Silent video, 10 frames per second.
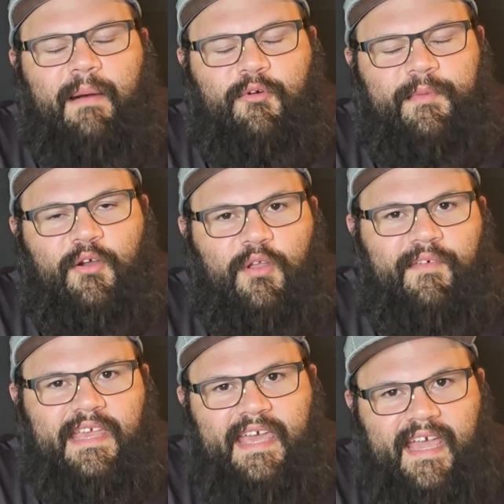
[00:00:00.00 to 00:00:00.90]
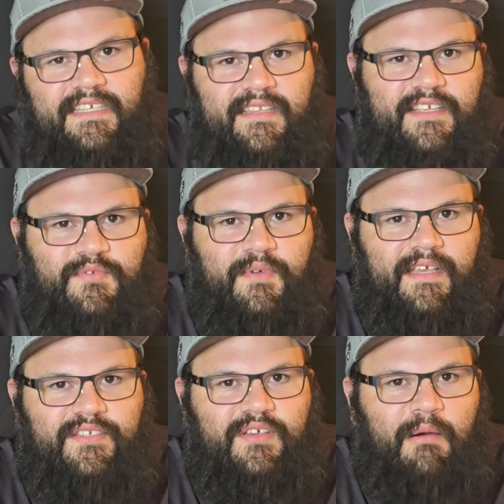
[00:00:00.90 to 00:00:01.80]
I'm going to be going on vacation this
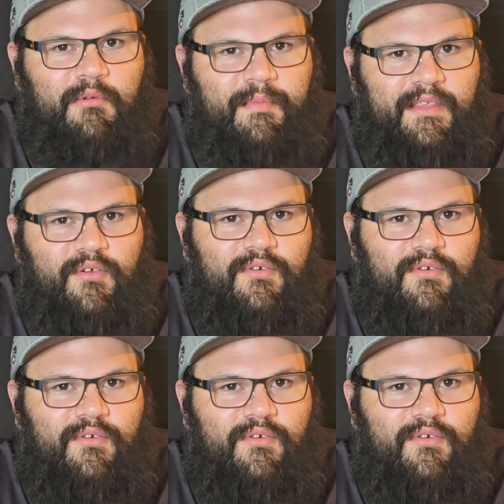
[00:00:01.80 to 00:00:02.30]
week, so I'm going to be